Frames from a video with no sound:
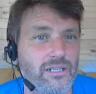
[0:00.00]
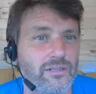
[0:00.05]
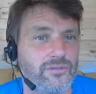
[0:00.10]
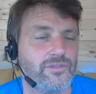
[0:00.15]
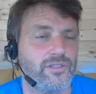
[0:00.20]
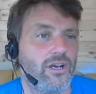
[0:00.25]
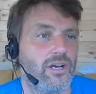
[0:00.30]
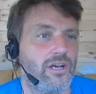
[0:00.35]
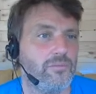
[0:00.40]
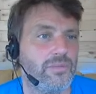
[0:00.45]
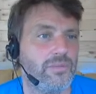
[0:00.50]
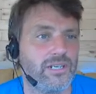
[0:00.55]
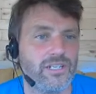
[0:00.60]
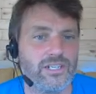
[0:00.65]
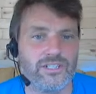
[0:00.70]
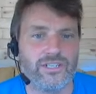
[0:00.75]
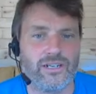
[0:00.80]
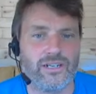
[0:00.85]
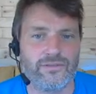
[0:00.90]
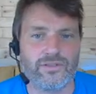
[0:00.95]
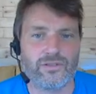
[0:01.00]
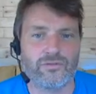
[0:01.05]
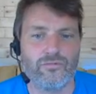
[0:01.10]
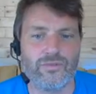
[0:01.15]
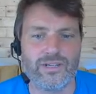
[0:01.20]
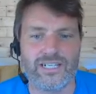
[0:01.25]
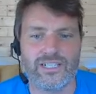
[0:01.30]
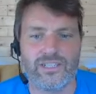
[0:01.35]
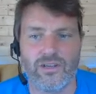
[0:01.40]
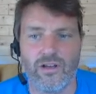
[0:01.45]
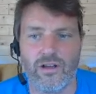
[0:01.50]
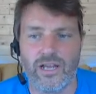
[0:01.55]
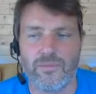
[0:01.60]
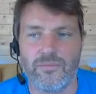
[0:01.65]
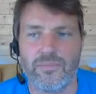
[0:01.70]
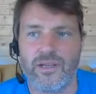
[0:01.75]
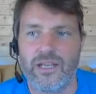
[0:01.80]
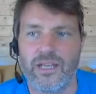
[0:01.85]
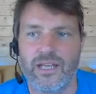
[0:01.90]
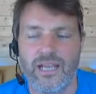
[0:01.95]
of time, because you don't have to retype